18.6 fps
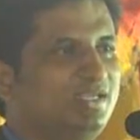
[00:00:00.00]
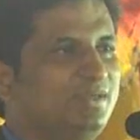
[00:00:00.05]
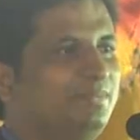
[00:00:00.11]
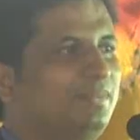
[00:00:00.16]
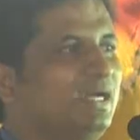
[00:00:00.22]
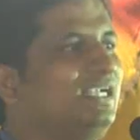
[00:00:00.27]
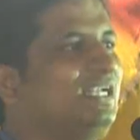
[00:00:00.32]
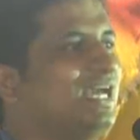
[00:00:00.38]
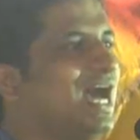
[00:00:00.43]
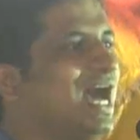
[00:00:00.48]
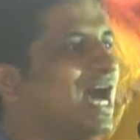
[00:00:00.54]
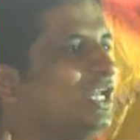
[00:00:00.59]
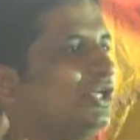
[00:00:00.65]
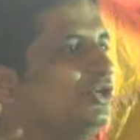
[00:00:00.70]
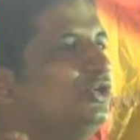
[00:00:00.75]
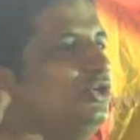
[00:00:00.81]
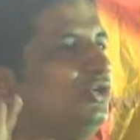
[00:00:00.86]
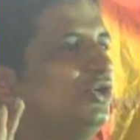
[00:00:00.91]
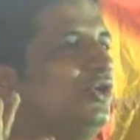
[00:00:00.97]
But are
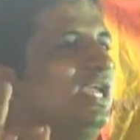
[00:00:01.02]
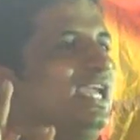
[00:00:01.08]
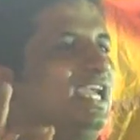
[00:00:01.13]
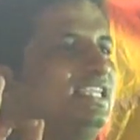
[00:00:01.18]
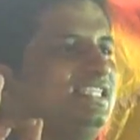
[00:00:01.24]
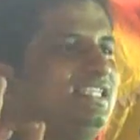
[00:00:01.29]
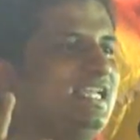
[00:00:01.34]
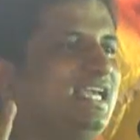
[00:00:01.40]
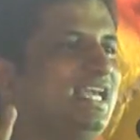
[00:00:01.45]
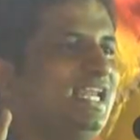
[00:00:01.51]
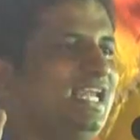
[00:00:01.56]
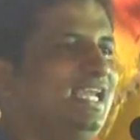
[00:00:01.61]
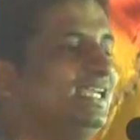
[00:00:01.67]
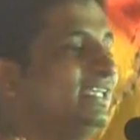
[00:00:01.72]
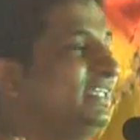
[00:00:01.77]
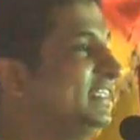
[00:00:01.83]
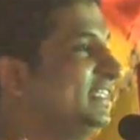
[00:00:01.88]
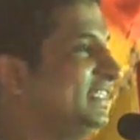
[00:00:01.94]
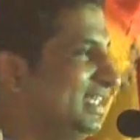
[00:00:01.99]
you doing engineering?
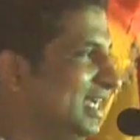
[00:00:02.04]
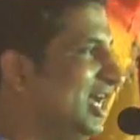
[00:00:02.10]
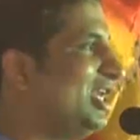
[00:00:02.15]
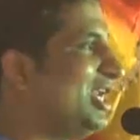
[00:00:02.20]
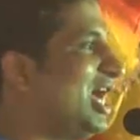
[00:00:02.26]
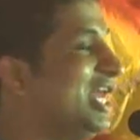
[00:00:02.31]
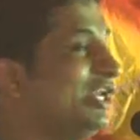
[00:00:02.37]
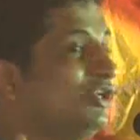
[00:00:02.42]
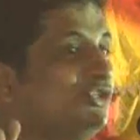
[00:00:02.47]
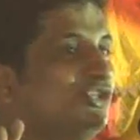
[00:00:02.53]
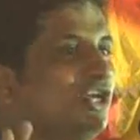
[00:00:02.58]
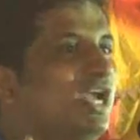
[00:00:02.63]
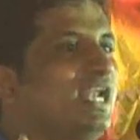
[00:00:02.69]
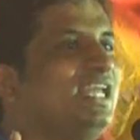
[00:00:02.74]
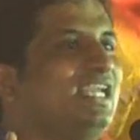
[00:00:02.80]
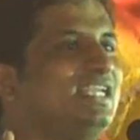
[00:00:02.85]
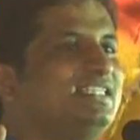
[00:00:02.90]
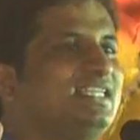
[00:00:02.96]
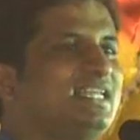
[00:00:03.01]
Or are you
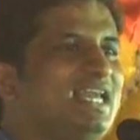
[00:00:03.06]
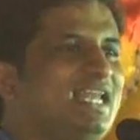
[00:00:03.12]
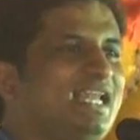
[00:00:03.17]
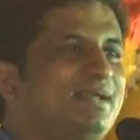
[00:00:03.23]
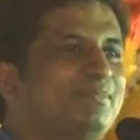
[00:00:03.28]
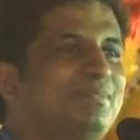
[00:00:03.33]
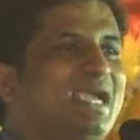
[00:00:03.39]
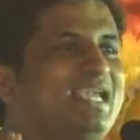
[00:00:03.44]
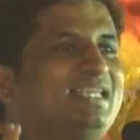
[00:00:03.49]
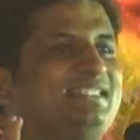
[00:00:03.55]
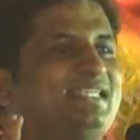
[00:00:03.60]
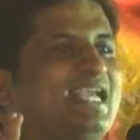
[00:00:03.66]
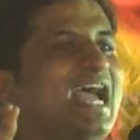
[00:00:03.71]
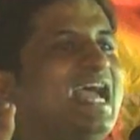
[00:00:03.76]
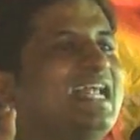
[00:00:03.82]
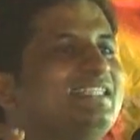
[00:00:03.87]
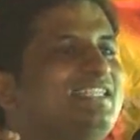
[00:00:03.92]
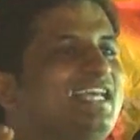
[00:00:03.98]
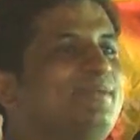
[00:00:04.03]
joining engineering by
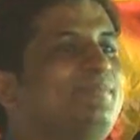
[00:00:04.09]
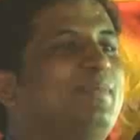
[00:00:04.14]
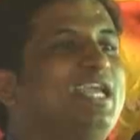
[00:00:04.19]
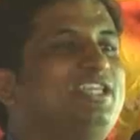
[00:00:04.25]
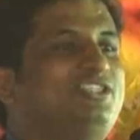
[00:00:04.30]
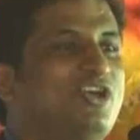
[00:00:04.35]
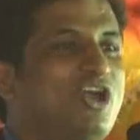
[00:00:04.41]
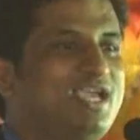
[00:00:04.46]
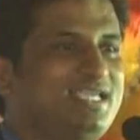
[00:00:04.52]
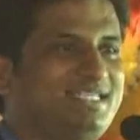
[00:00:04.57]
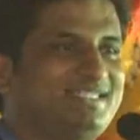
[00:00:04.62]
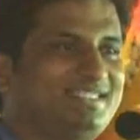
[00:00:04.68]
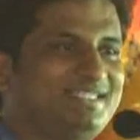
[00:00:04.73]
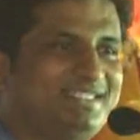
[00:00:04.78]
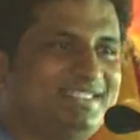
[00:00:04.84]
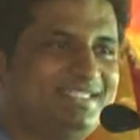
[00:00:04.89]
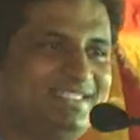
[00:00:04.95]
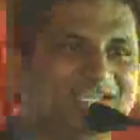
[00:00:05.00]
chance or by choice?